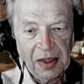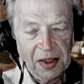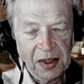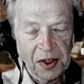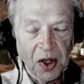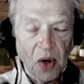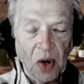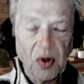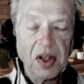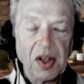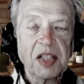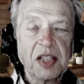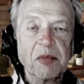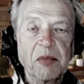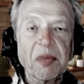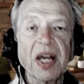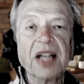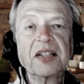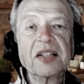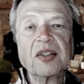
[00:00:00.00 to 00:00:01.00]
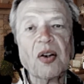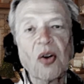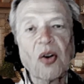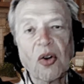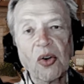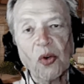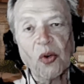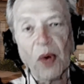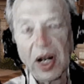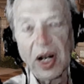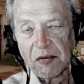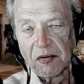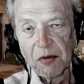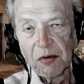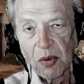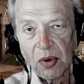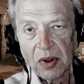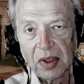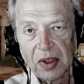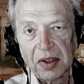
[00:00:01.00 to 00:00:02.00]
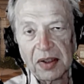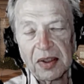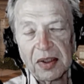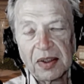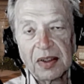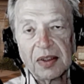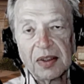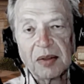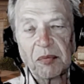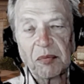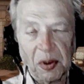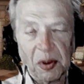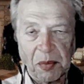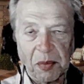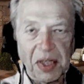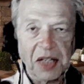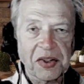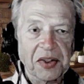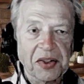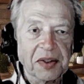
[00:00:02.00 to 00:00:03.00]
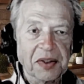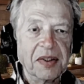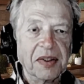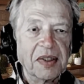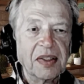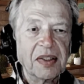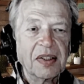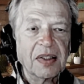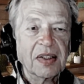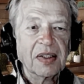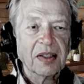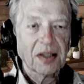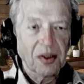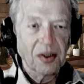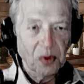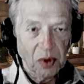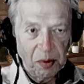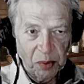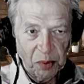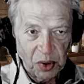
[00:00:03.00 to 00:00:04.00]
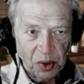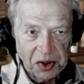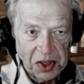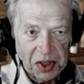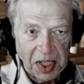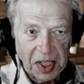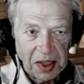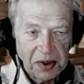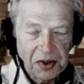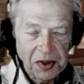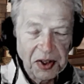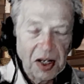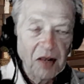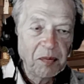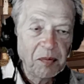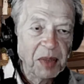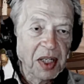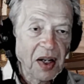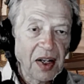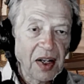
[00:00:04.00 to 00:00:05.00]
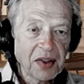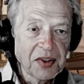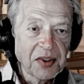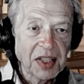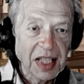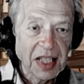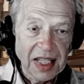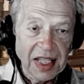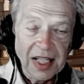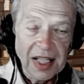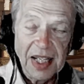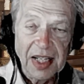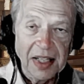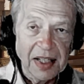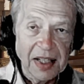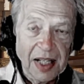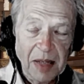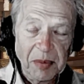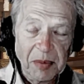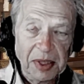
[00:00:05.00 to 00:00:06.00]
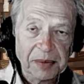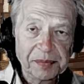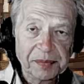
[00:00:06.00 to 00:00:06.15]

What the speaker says: Don't expect or wait for permission to appreciate yourself because it ain't coming.